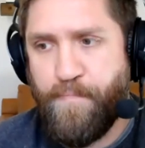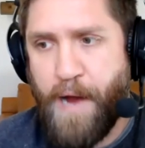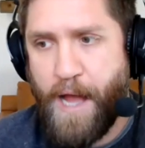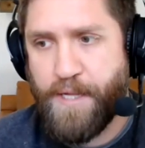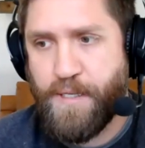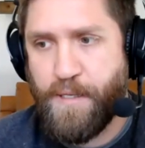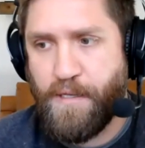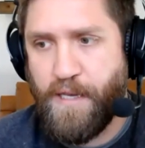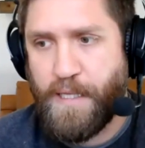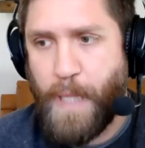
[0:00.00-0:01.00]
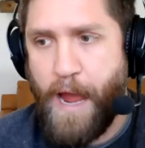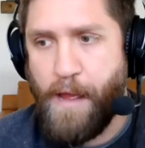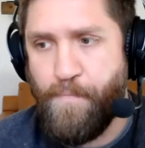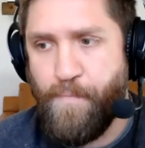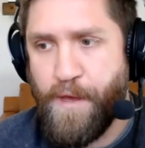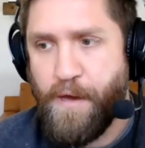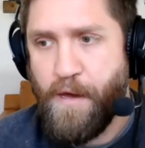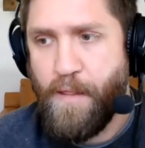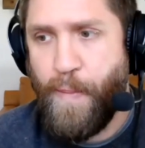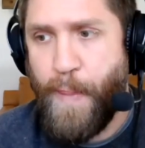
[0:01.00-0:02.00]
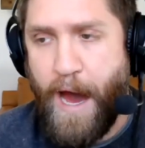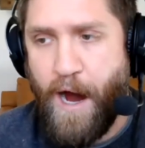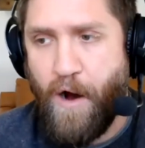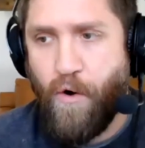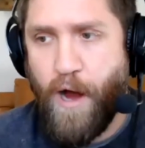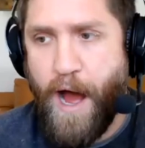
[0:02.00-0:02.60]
past the deadline now